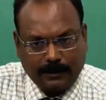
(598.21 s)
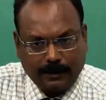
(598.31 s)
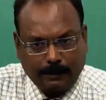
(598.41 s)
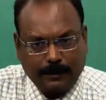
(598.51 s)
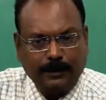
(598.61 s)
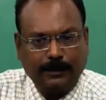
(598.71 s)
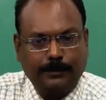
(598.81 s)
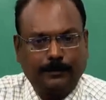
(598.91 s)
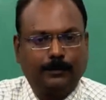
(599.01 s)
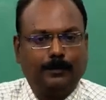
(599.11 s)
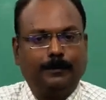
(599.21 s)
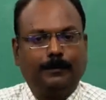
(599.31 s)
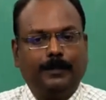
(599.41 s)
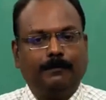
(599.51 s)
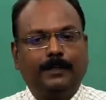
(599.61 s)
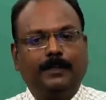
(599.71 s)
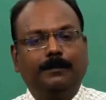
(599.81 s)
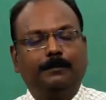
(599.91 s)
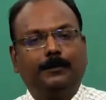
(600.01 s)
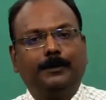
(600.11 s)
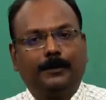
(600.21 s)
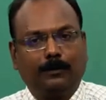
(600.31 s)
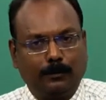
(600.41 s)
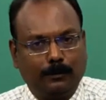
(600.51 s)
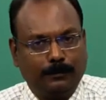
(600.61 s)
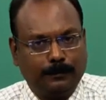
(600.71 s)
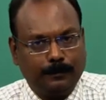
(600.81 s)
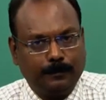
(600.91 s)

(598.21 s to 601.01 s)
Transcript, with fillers: Shilpa and Kishore you invite them to your home